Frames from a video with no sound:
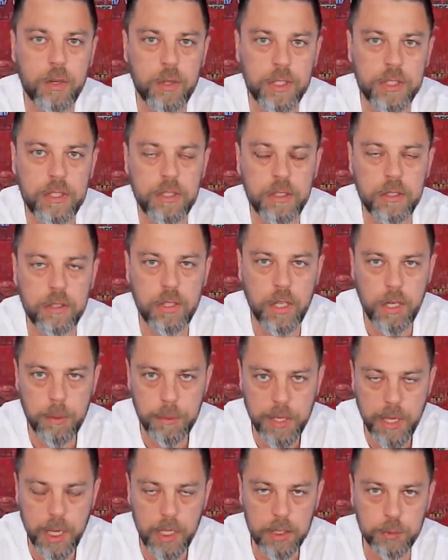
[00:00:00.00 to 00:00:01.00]
crystal
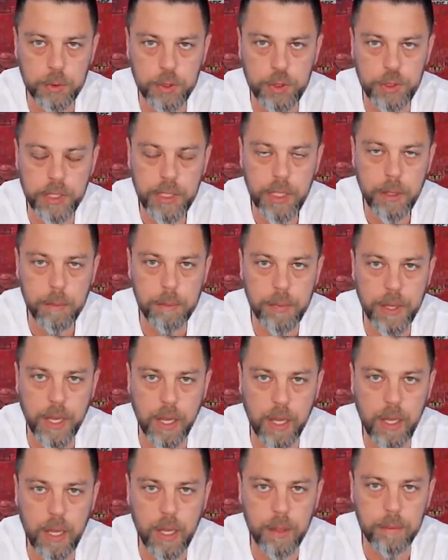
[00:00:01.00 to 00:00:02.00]
tourbillons, which you can
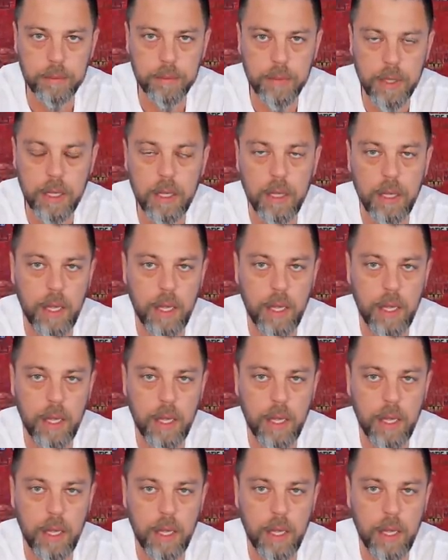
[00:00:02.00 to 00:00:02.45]
pick up